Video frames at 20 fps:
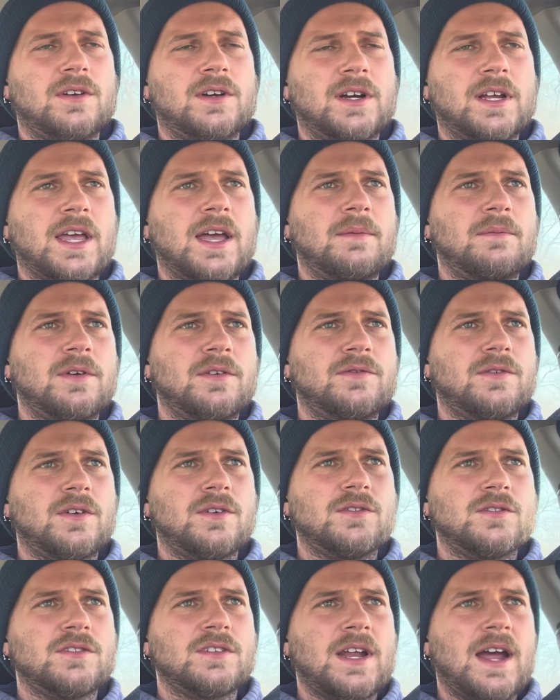camera
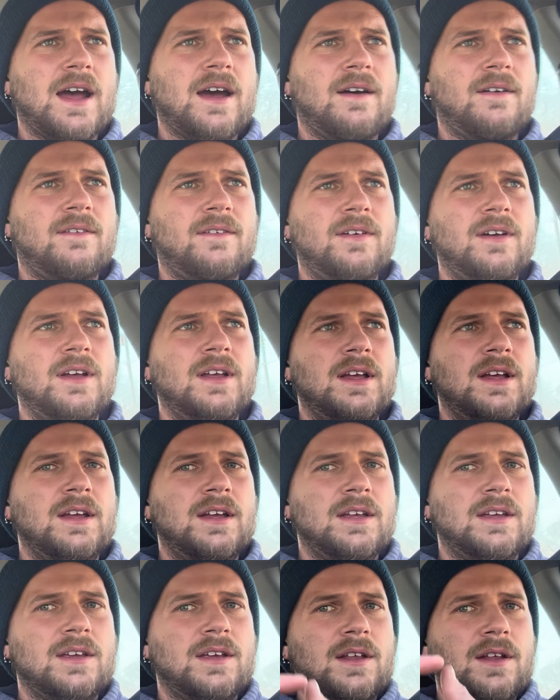phones now,
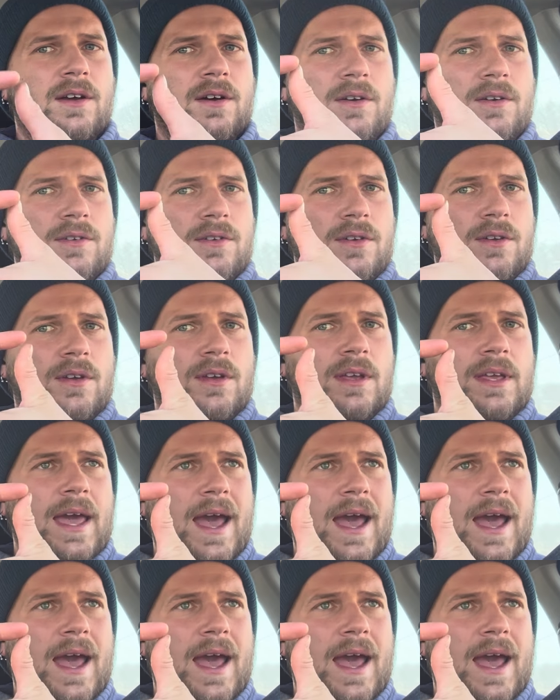you can